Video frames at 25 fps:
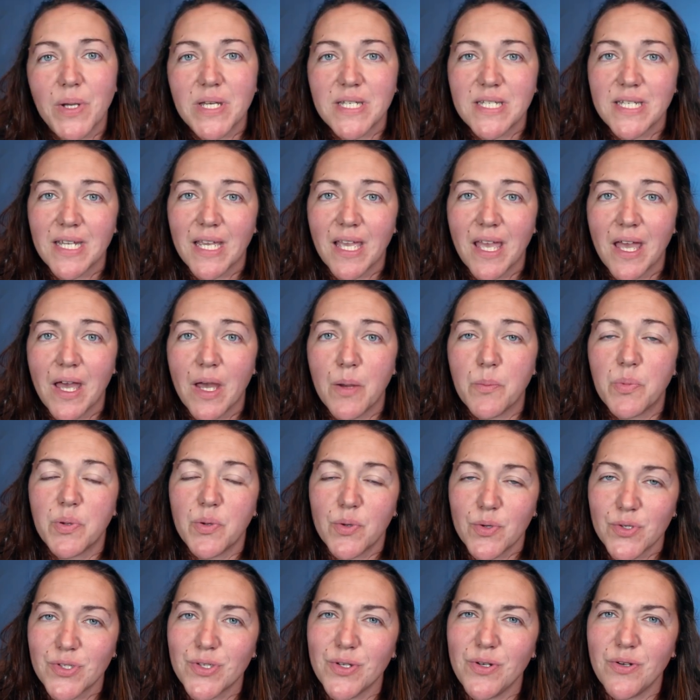buttercup,
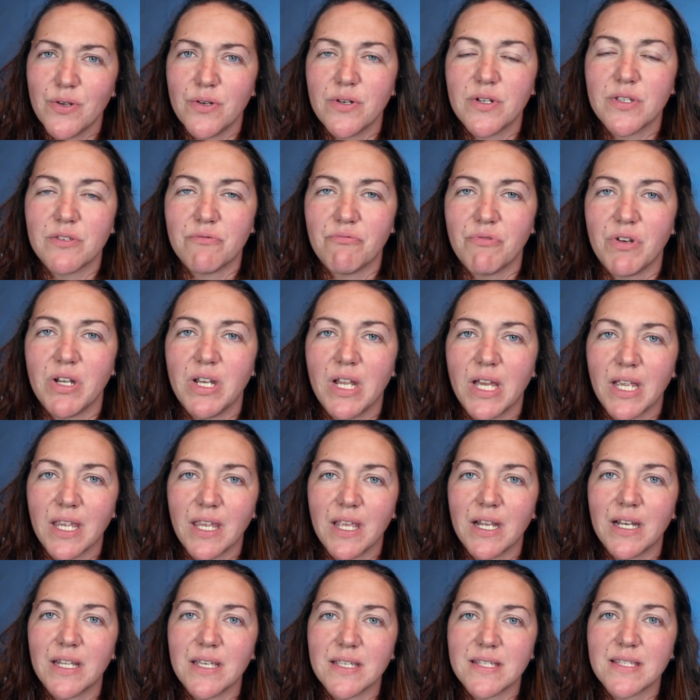also known as
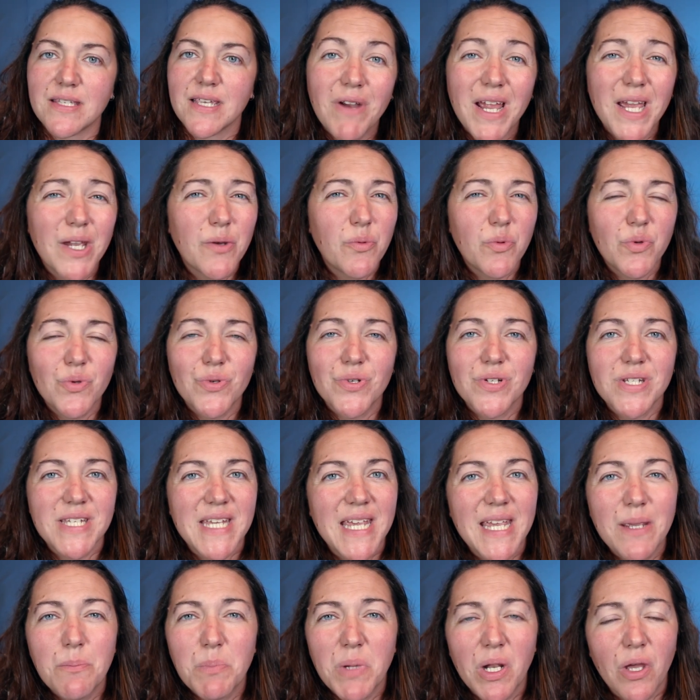ranunculus, ragwort,
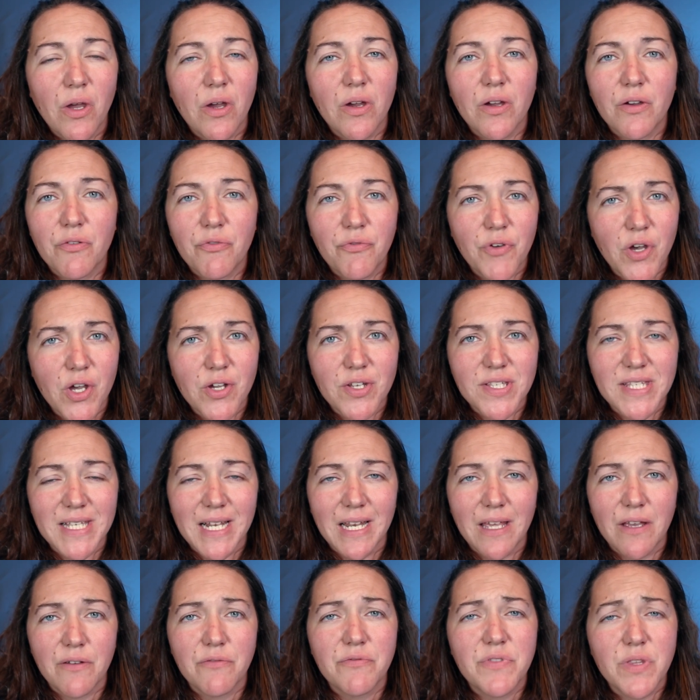hemlock,
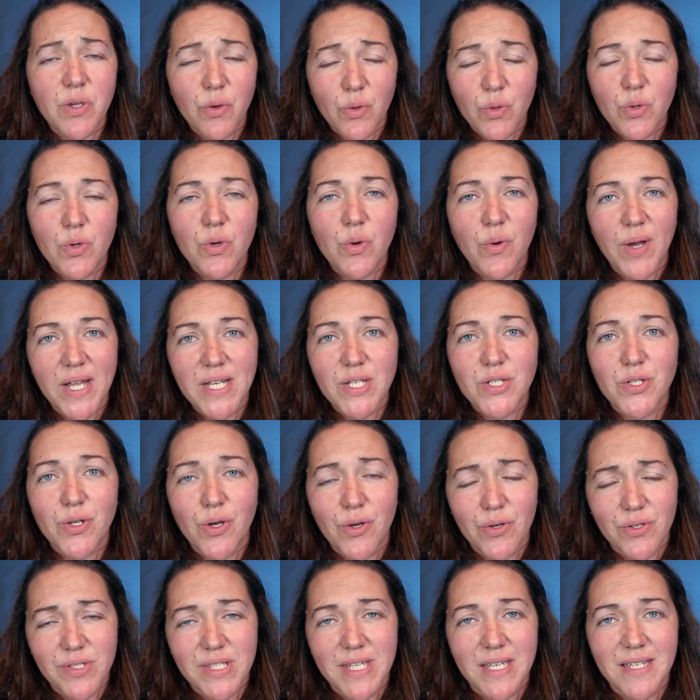foxglove, they're all quite
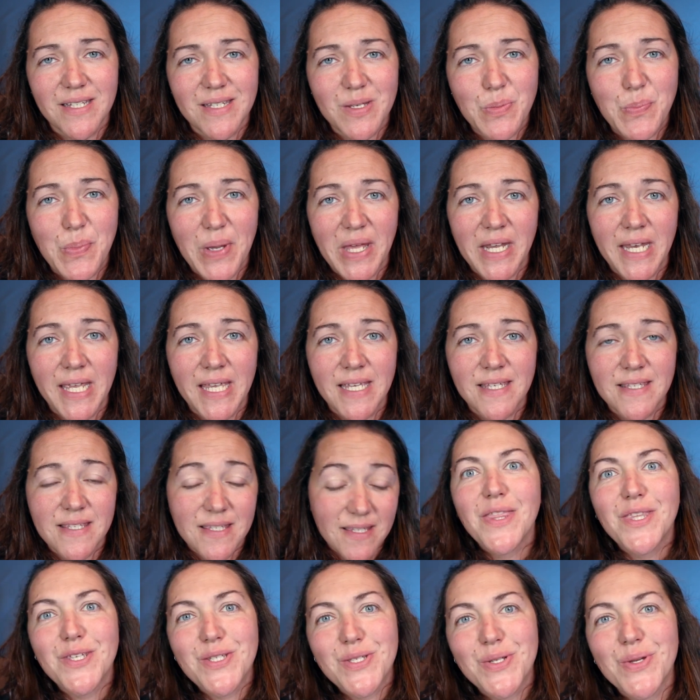toxic to bunnies.
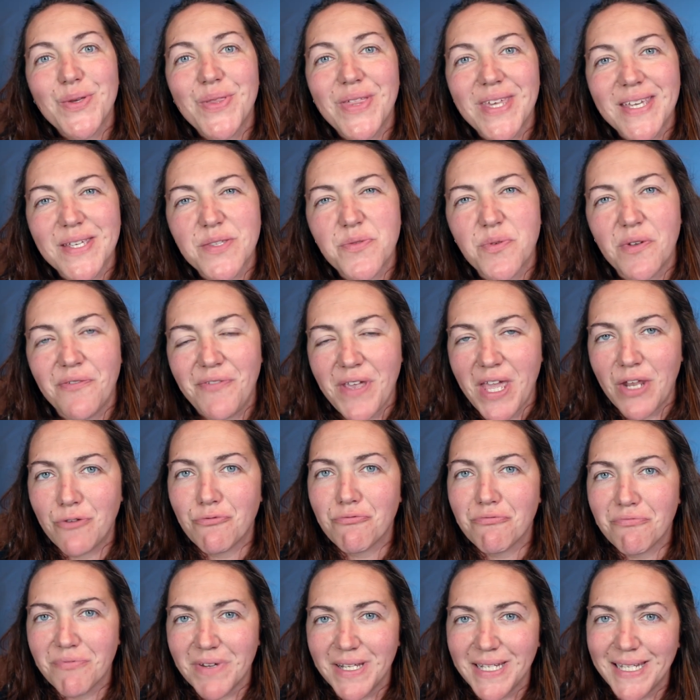And the two things we've had
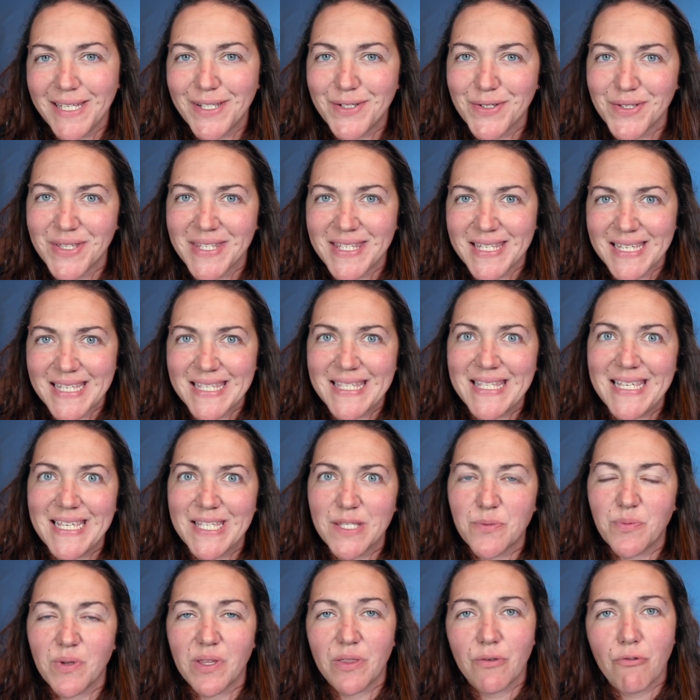really good
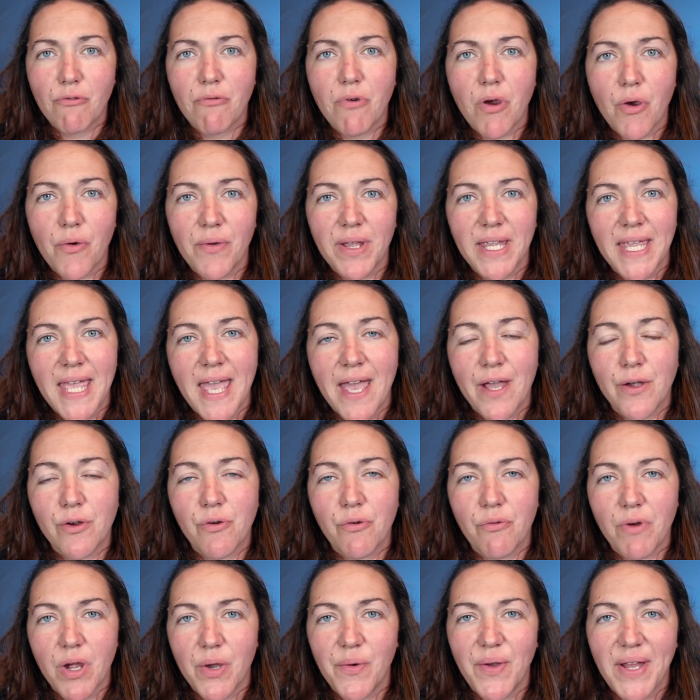success with growing our
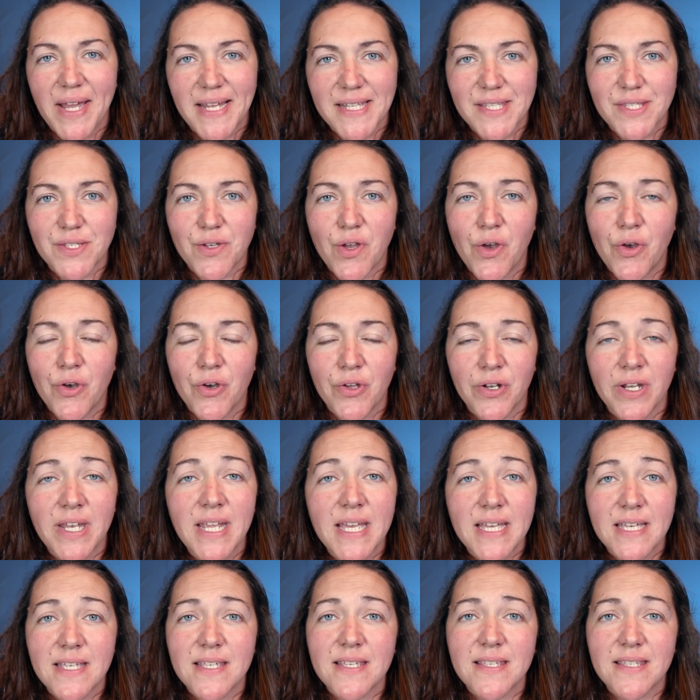grow outs on
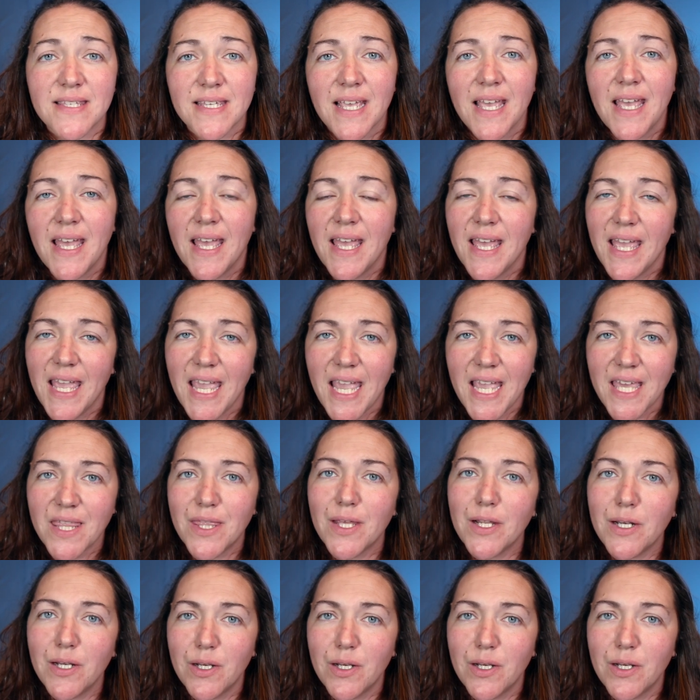is either